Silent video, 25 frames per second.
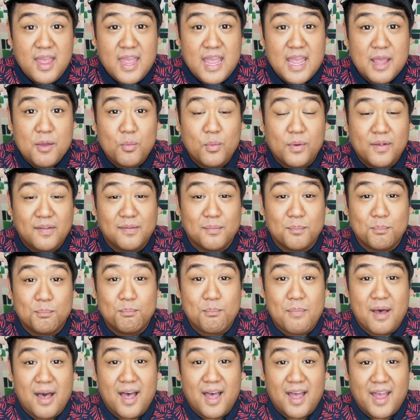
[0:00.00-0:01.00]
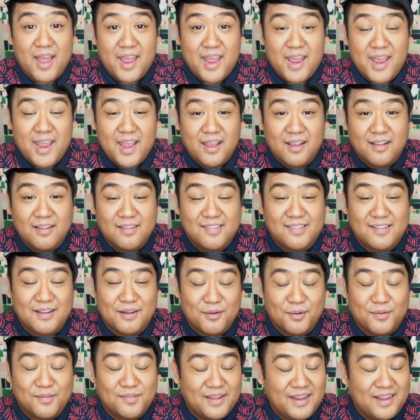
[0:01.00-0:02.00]
It was
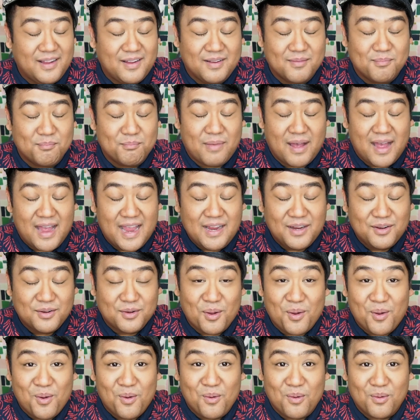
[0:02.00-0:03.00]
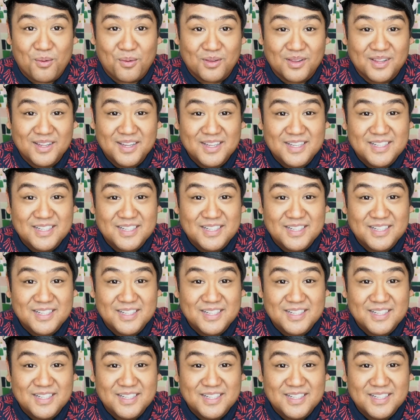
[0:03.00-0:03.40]
seriously my goal